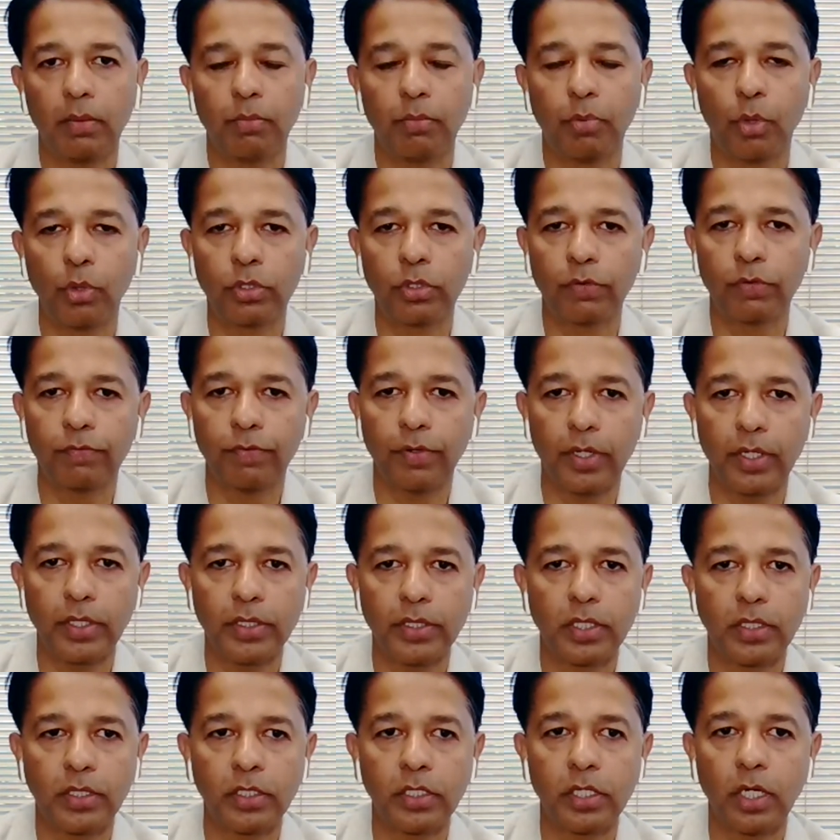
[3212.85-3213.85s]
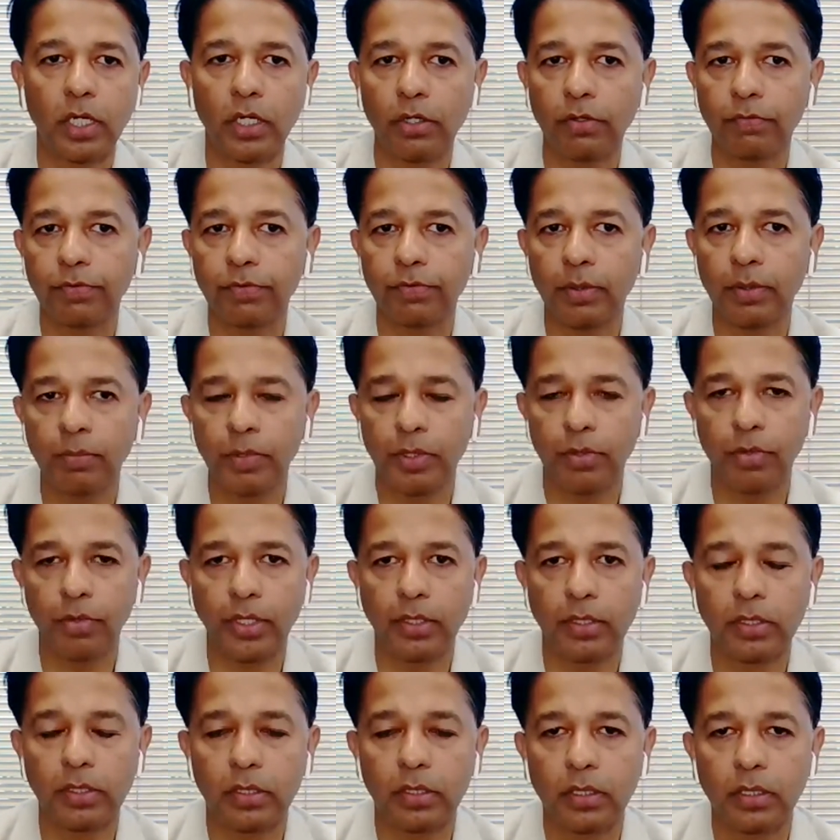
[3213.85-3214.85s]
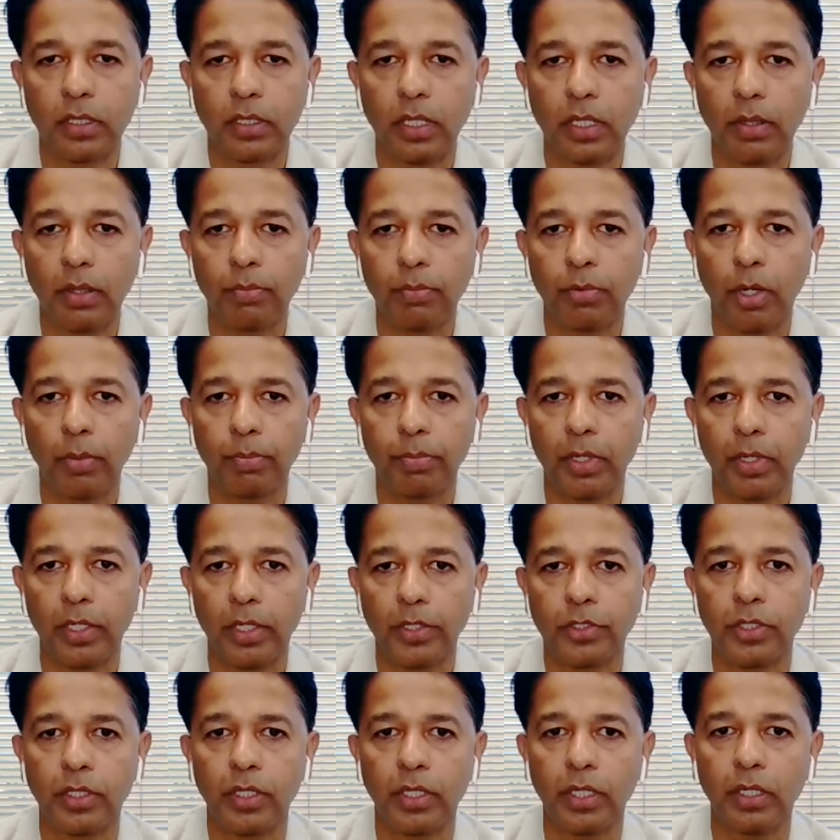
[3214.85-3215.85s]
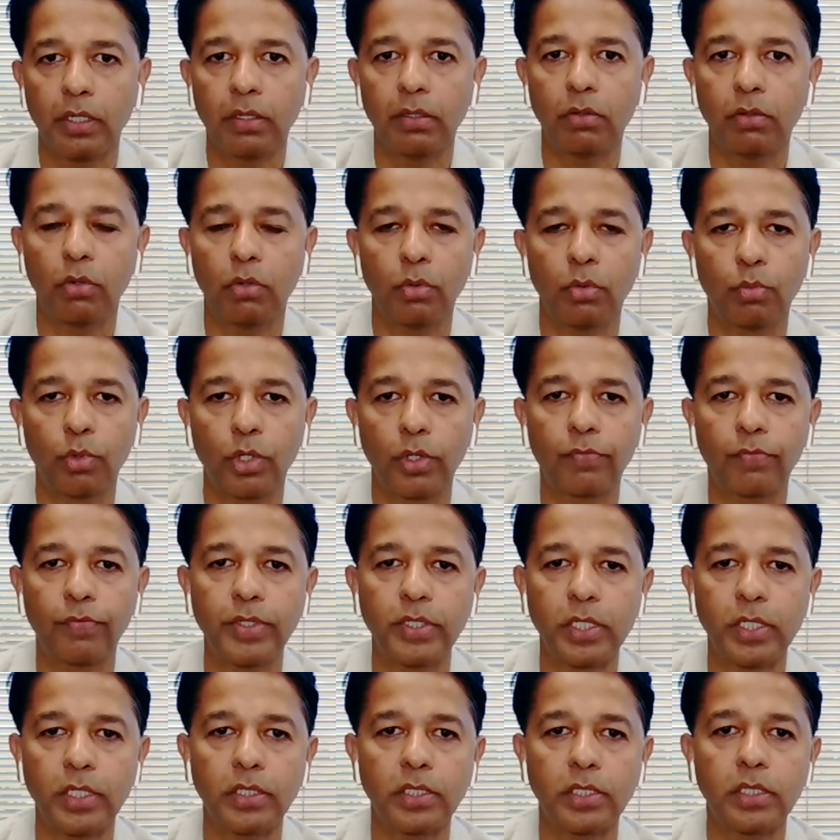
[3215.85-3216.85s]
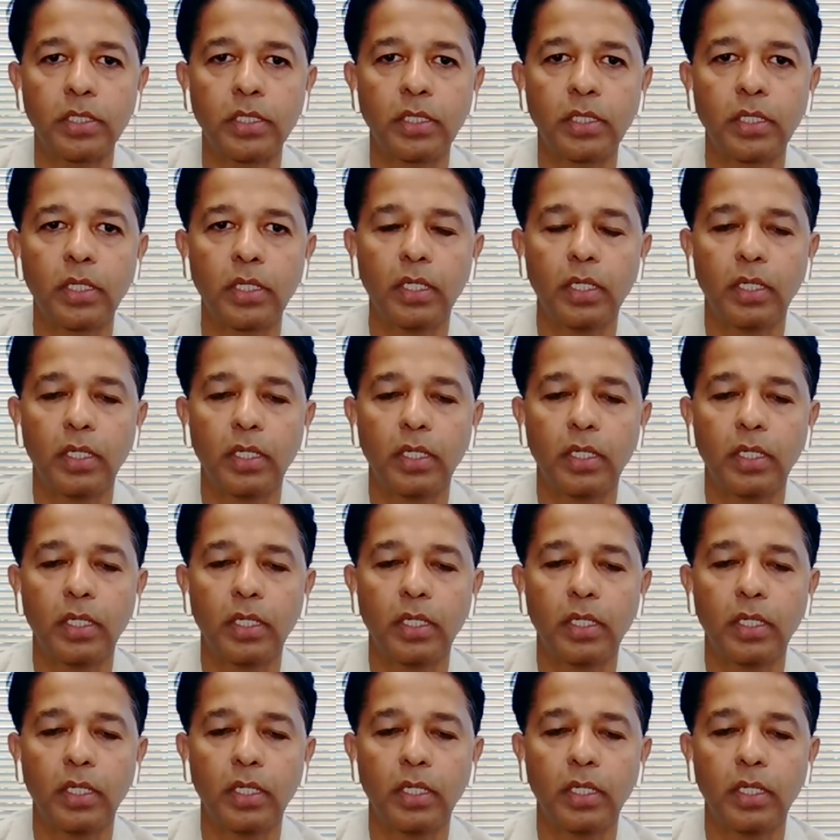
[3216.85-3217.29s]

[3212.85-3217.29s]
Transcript: both of us a ton of immigrant population here on work visas.